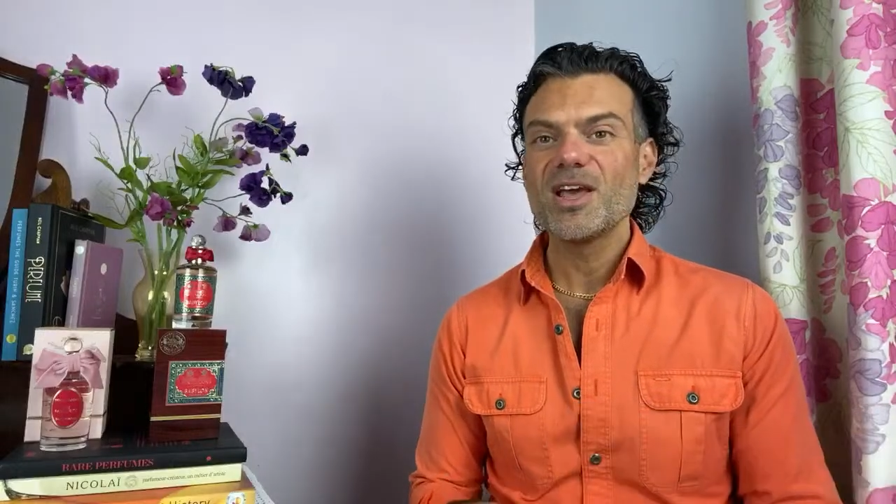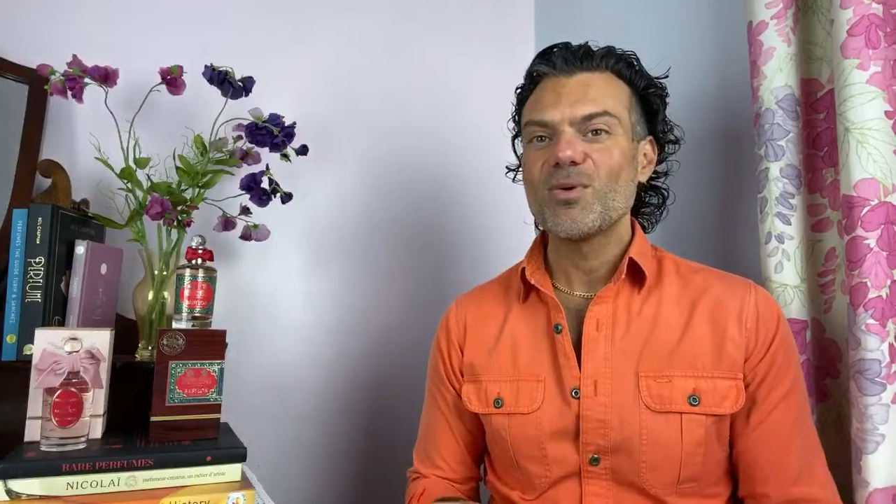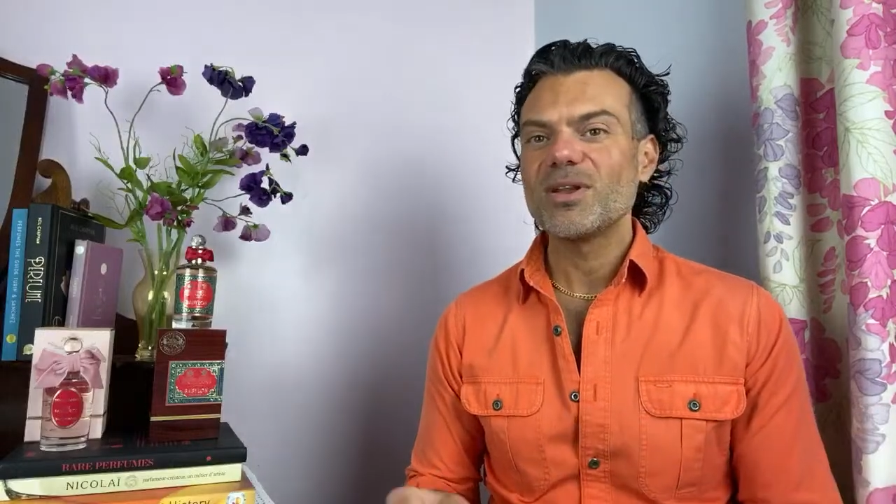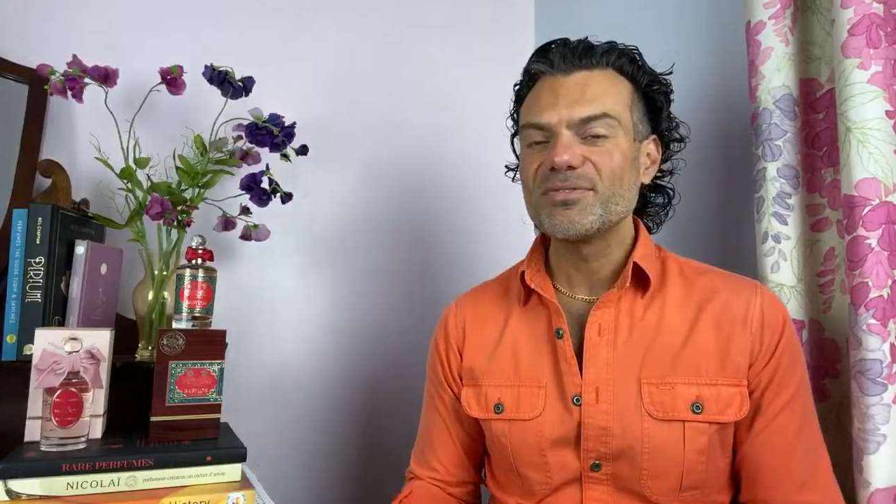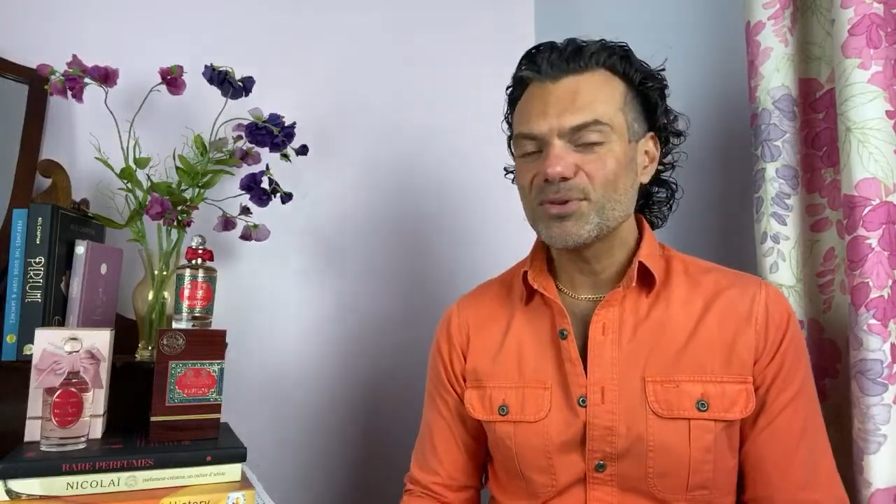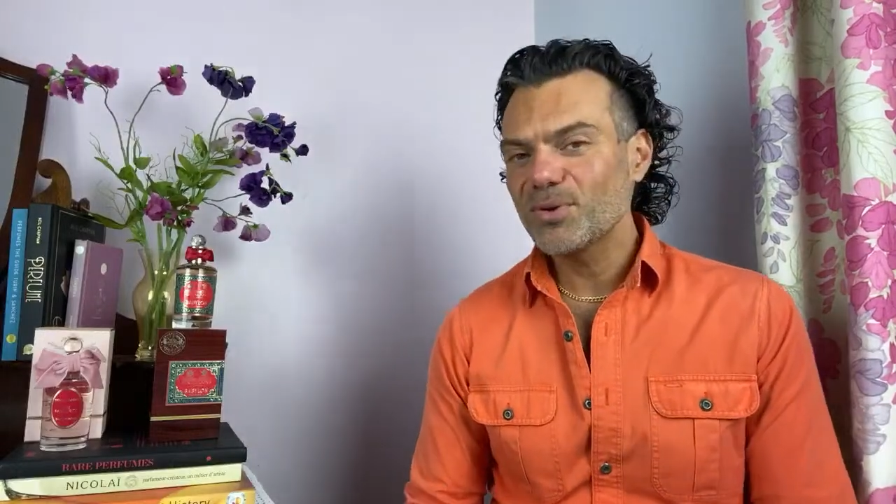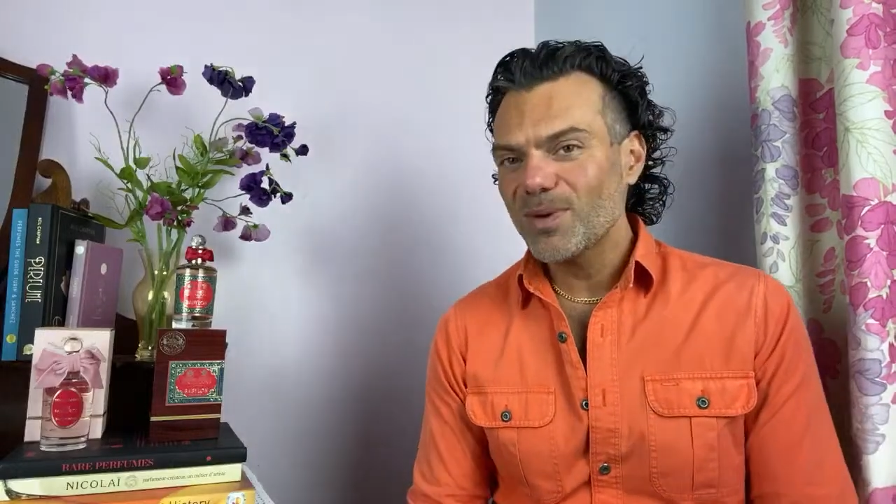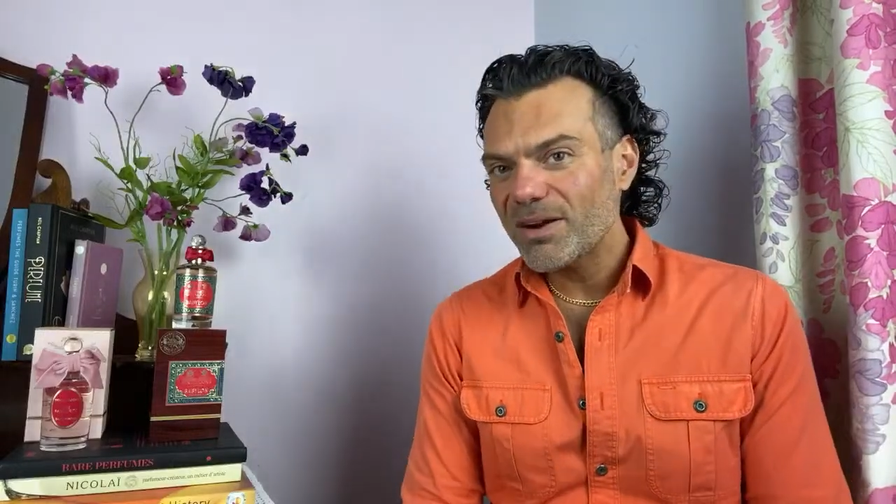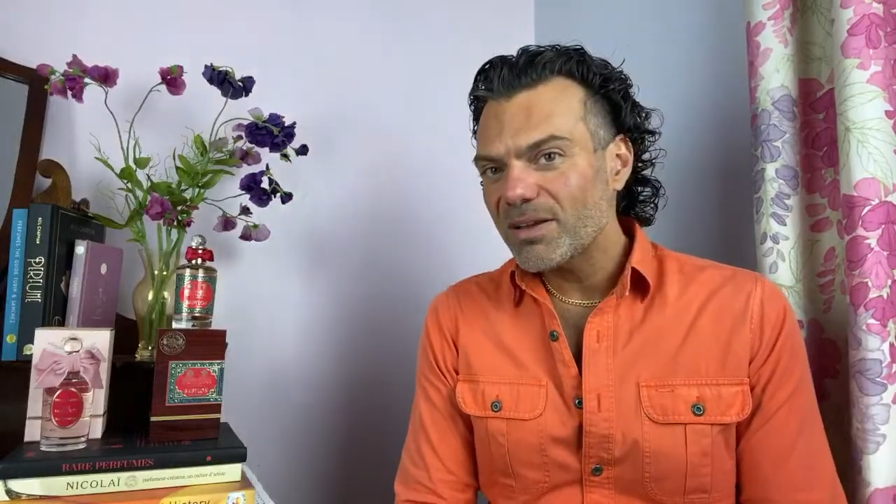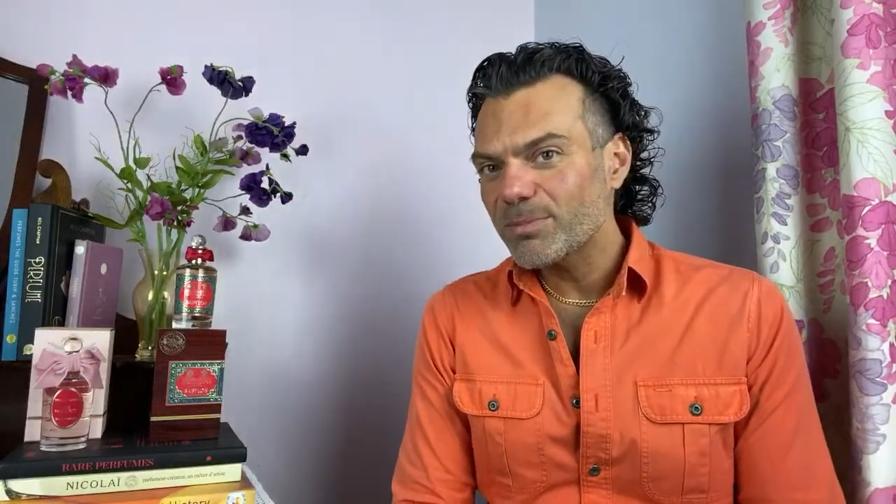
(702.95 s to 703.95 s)
Well, if you're
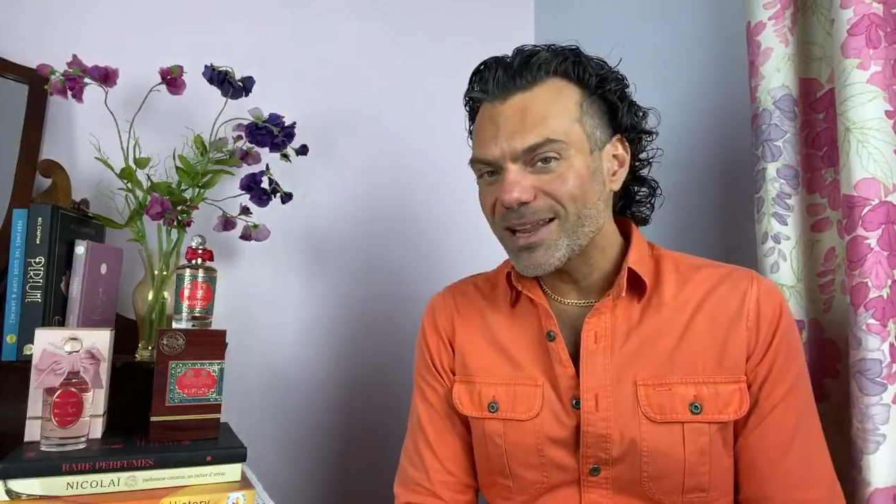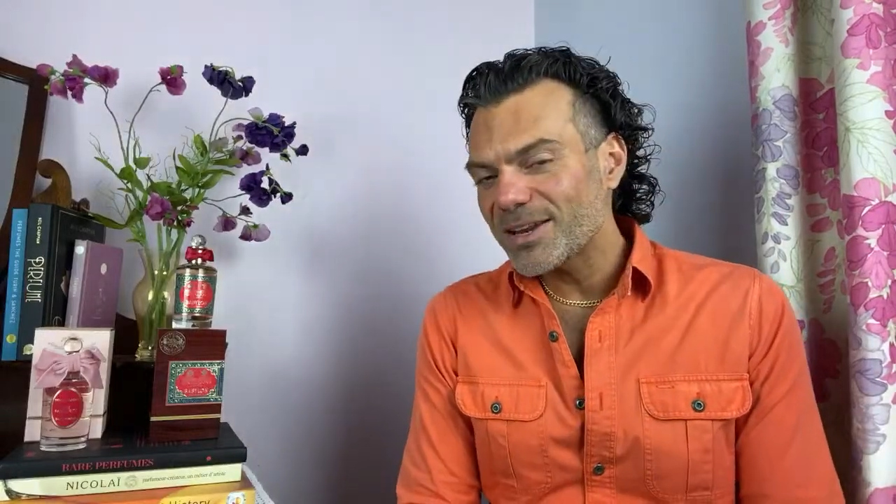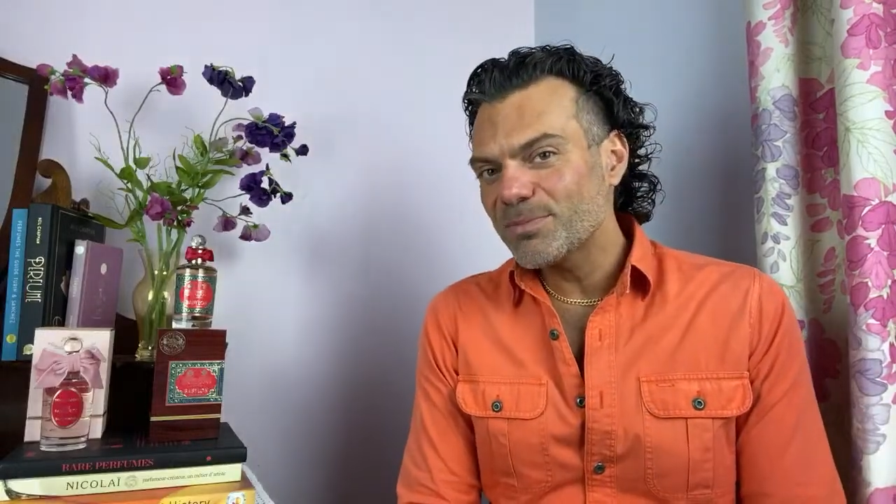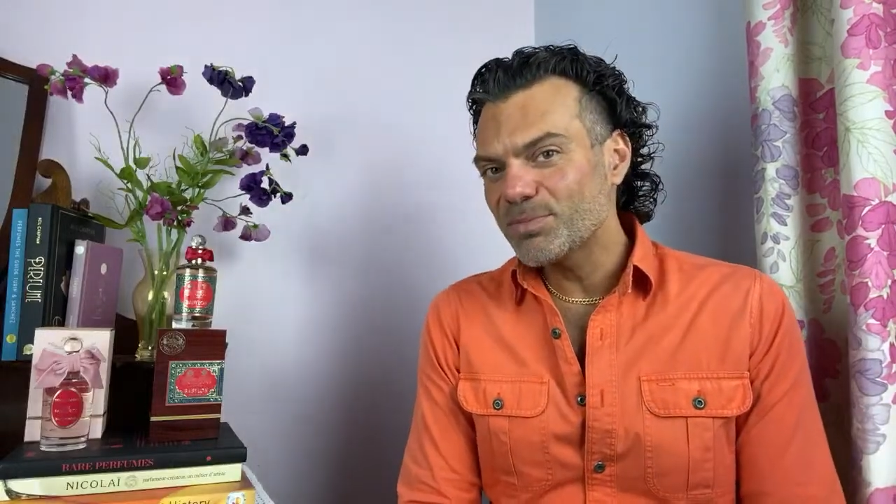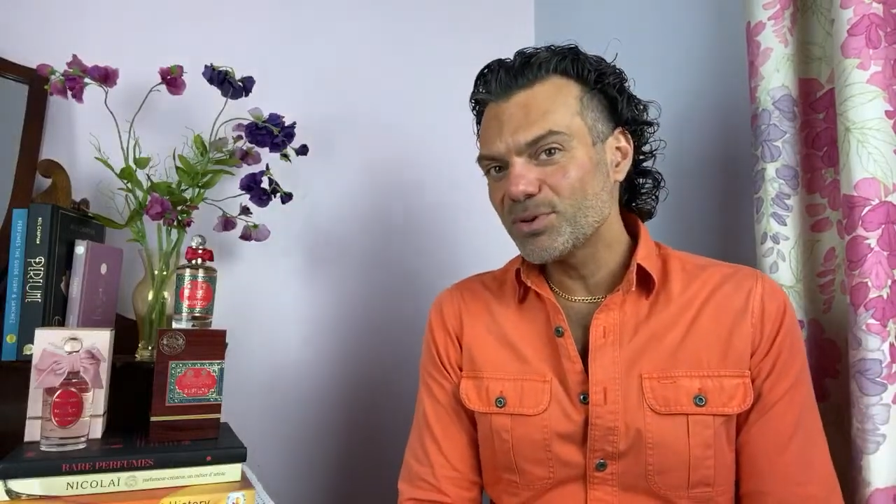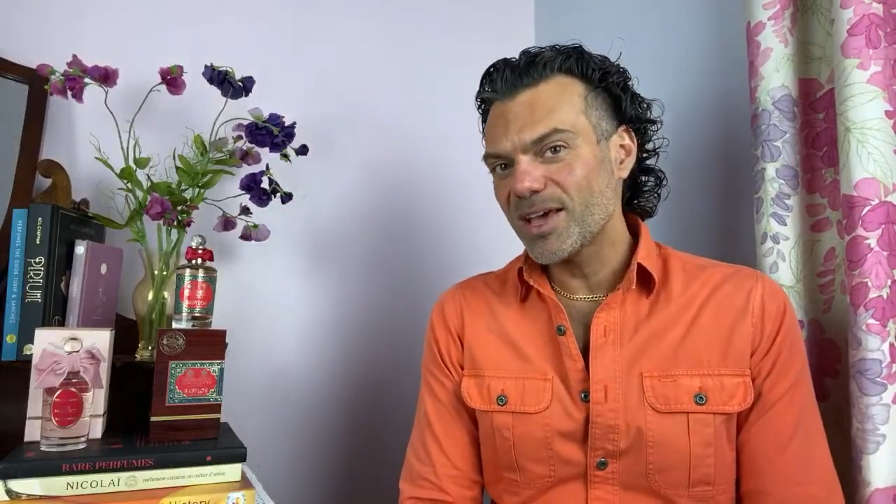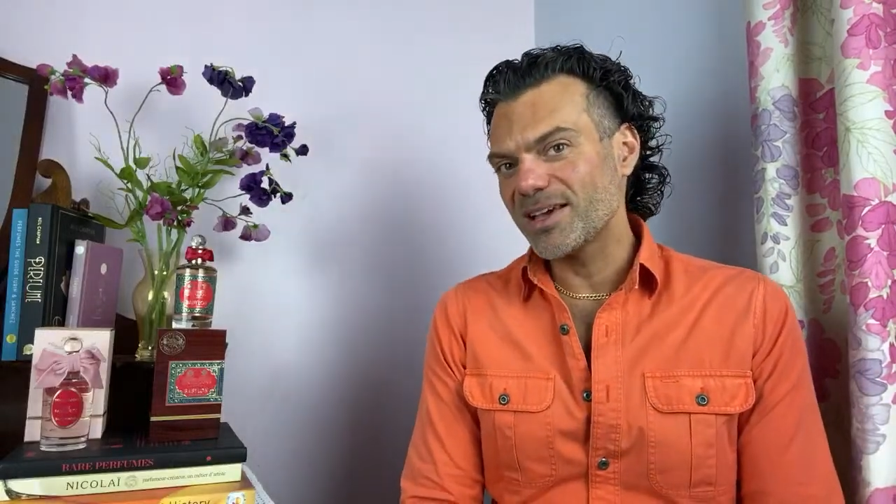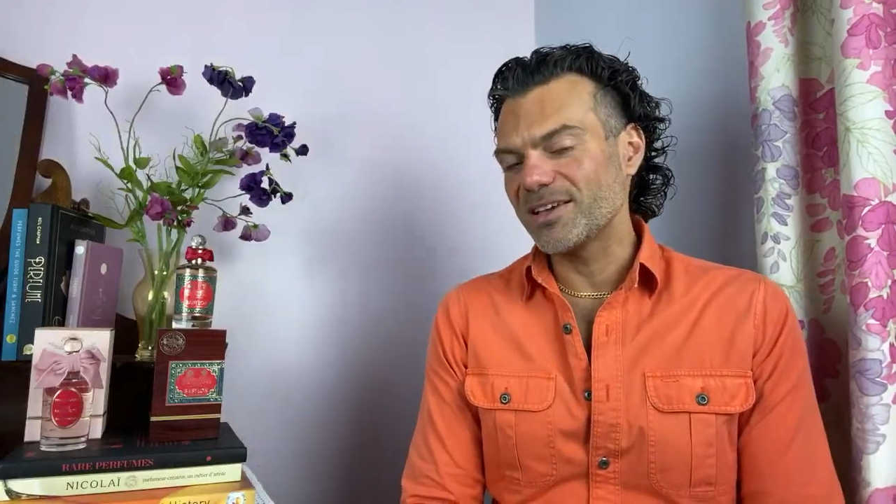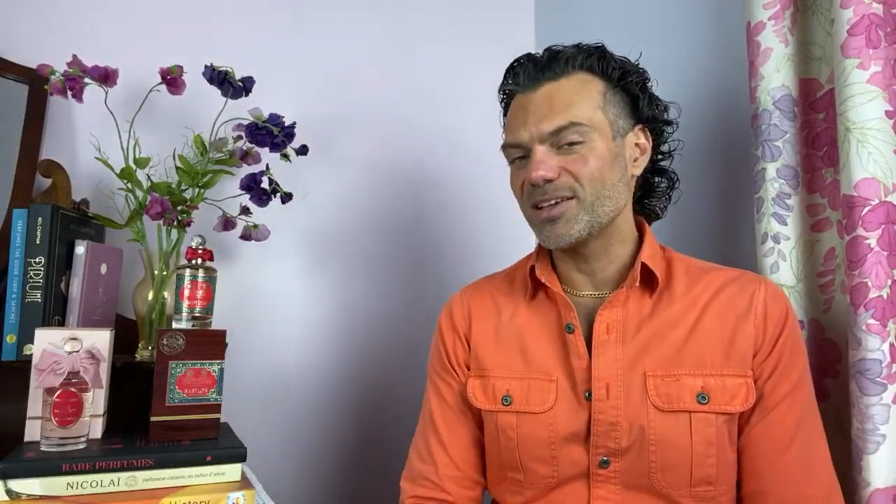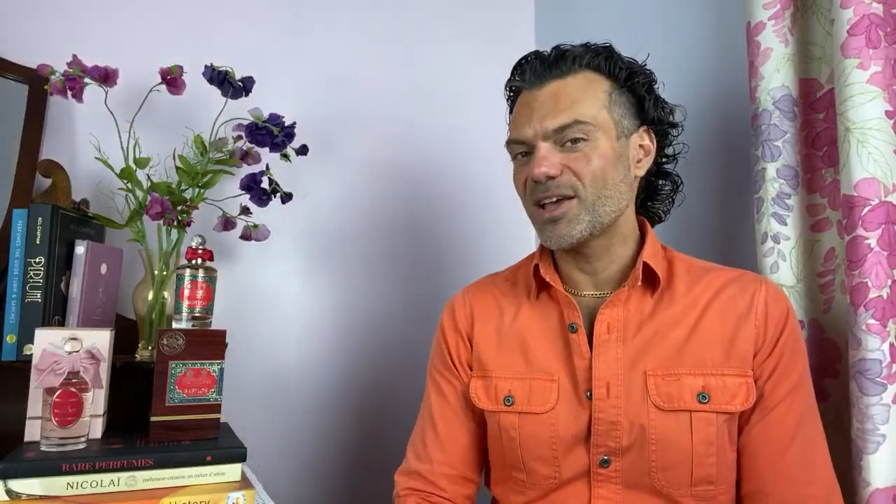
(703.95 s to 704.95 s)
wearing Blenheim Bouquet,